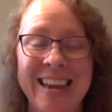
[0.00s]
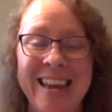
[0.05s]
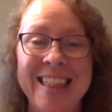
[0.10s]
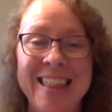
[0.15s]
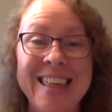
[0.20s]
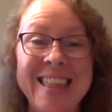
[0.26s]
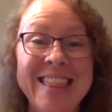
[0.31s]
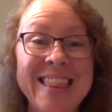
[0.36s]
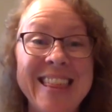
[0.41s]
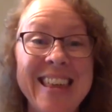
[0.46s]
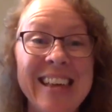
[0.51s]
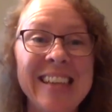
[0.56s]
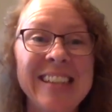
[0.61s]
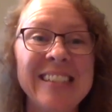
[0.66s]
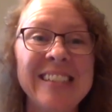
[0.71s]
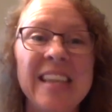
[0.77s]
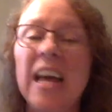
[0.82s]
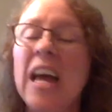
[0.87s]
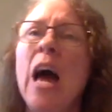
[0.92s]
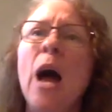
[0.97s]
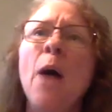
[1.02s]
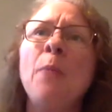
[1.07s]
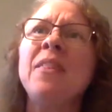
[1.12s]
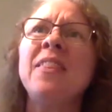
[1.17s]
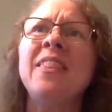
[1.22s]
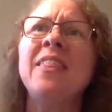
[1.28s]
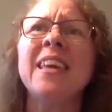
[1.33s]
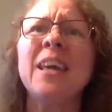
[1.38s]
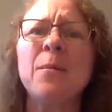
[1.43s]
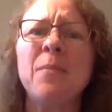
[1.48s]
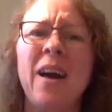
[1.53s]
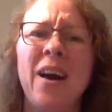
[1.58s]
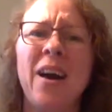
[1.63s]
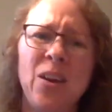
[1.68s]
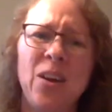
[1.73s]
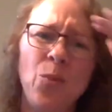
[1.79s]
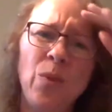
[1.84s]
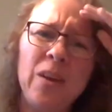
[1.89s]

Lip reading: And the things that, think about it,